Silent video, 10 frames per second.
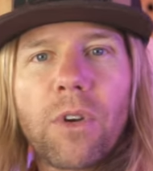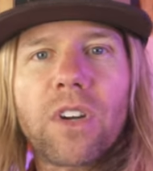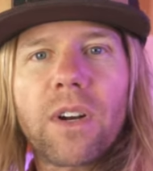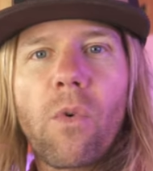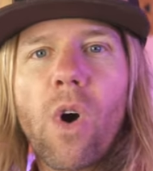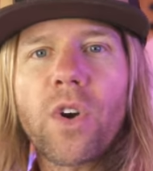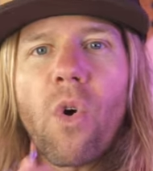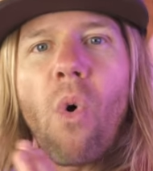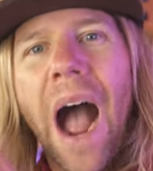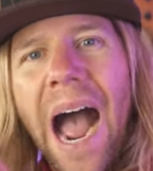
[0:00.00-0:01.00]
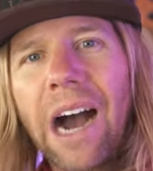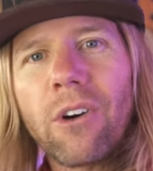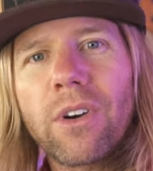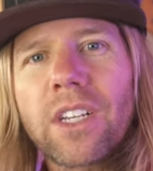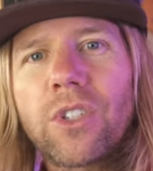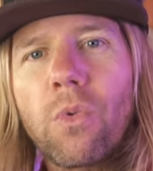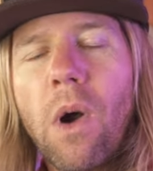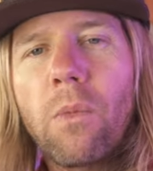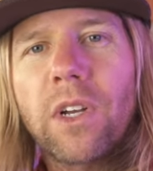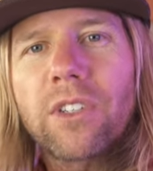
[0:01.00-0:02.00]
Some of you are gonna wonder, how does
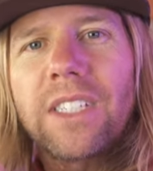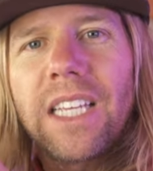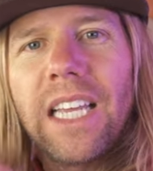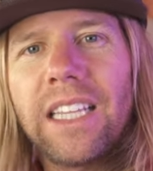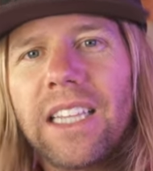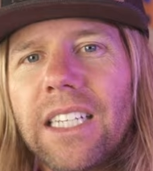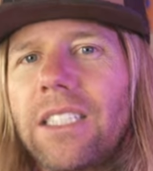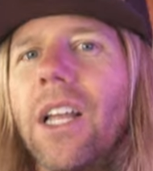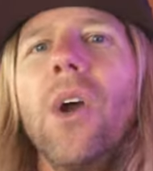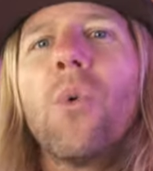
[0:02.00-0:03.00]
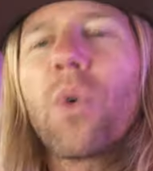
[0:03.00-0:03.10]
your one wheel sit in this?